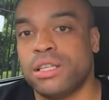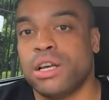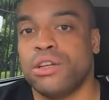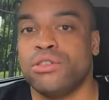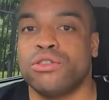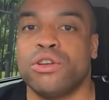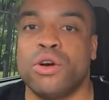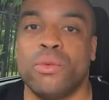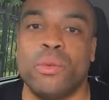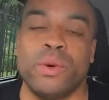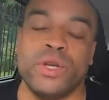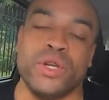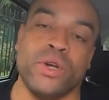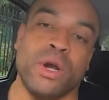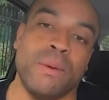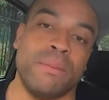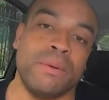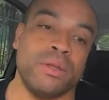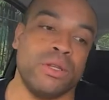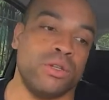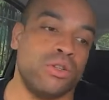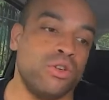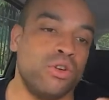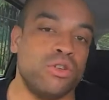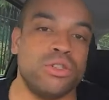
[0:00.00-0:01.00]
turns on when you
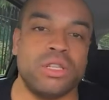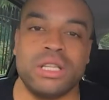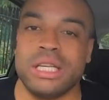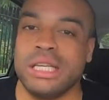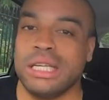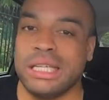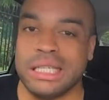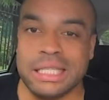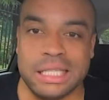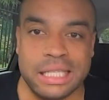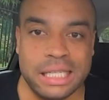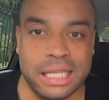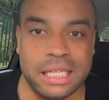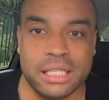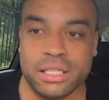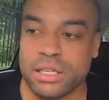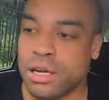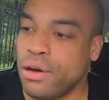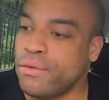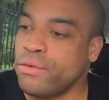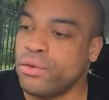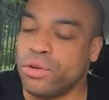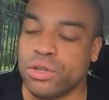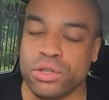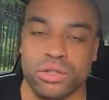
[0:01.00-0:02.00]
open the door so that you can see stuff,